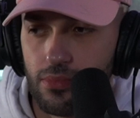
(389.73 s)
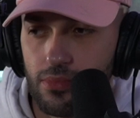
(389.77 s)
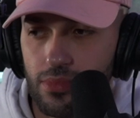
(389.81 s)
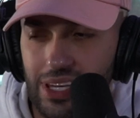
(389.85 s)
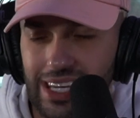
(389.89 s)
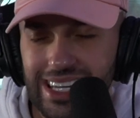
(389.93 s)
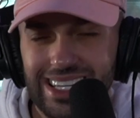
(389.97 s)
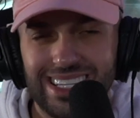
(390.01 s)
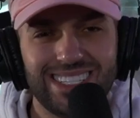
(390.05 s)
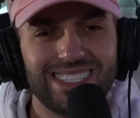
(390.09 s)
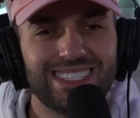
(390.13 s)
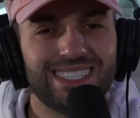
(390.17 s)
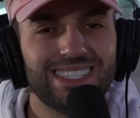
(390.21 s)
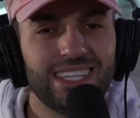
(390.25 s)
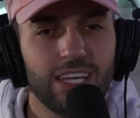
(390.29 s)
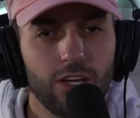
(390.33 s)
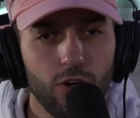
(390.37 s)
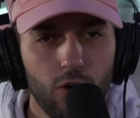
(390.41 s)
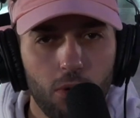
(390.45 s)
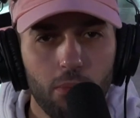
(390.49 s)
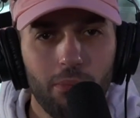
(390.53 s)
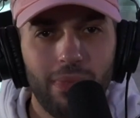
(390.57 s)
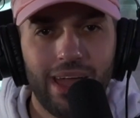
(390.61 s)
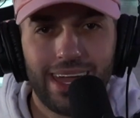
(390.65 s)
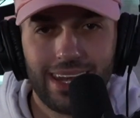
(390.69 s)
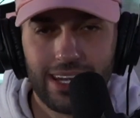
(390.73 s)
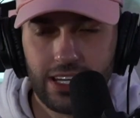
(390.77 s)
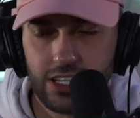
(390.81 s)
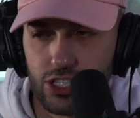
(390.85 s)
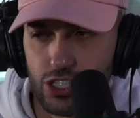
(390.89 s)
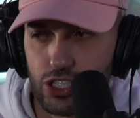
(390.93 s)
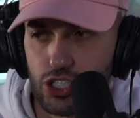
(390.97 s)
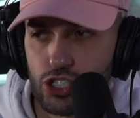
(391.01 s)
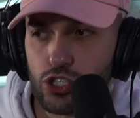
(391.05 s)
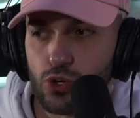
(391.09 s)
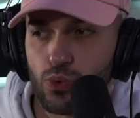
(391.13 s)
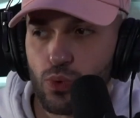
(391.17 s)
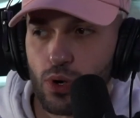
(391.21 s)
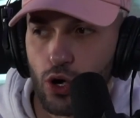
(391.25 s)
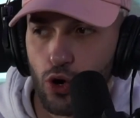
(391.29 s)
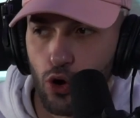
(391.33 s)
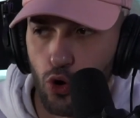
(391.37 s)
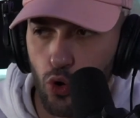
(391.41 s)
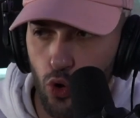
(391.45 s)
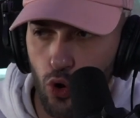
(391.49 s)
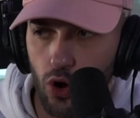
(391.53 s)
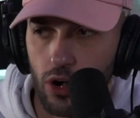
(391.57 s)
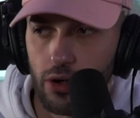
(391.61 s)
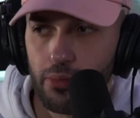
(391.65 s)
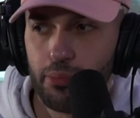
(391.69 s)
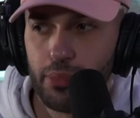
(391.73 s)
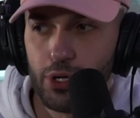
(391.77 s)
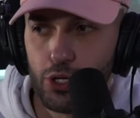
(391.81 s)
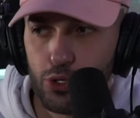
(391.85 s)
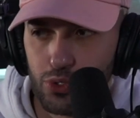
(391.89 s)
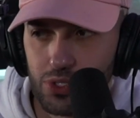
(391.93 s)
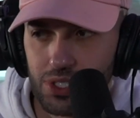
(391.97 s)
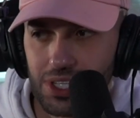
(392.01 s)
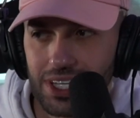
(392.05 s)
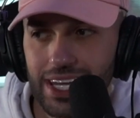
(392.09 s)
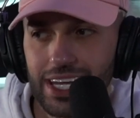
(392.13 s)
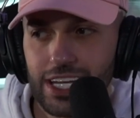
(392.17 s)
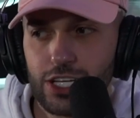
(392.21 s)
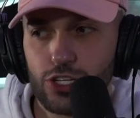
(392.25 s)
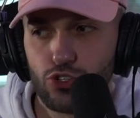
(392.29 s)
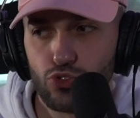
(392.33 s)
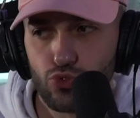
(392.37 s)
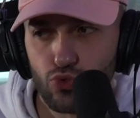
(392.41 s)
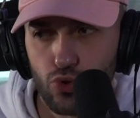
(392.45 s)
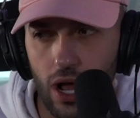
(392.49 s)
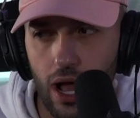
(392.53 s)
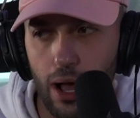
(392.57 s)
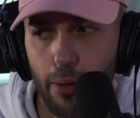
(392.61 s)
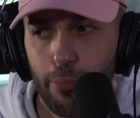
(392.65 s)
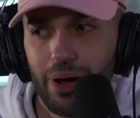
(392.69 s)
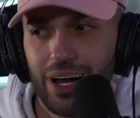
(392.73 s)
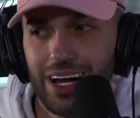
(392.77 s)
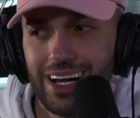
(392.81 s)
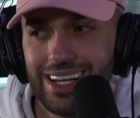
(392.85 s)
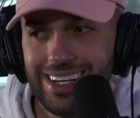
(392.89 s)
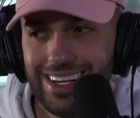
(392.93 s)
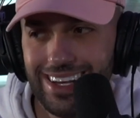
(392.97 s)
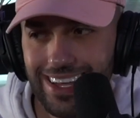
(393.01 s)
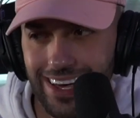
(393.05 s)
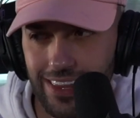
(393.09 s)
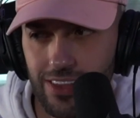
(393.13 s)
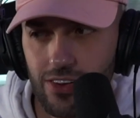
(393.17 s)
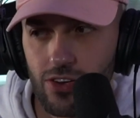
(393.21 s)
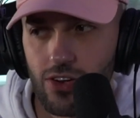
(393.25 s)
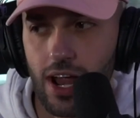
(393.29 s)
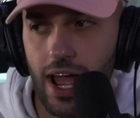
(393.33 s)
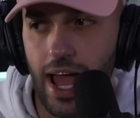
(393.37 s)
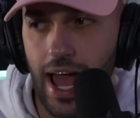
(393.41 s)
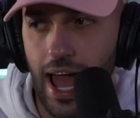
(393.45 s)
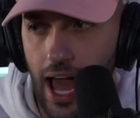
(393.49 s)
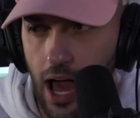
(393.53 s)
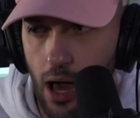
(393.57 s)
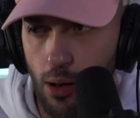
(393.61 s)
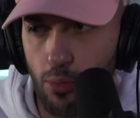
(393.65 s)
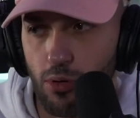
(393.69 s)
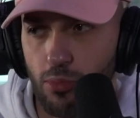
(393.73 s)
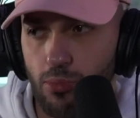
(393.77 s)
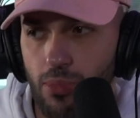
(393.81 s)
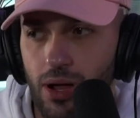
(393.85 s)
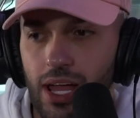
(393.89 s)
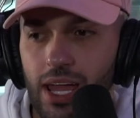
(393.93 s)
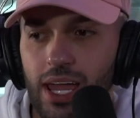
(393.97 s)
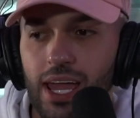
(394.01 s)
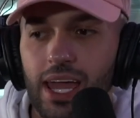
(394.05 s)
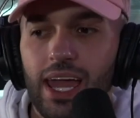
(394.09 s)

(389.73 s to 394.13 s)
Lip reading: he still manages to record music and drop another album.